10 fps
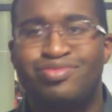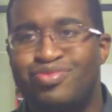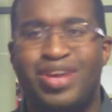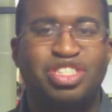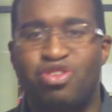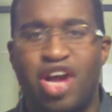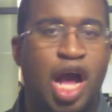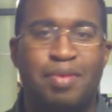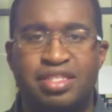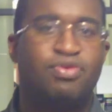Racial
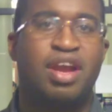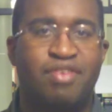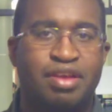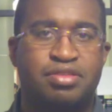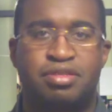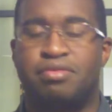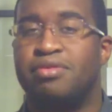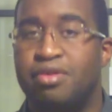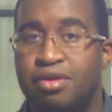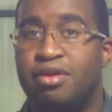comments, whatever it is.
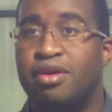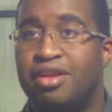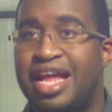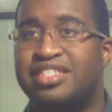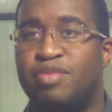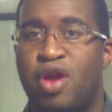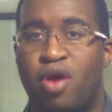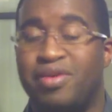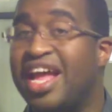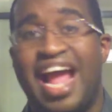That's tomorrow.
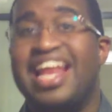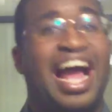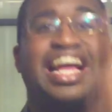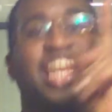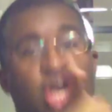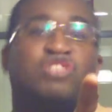And I got news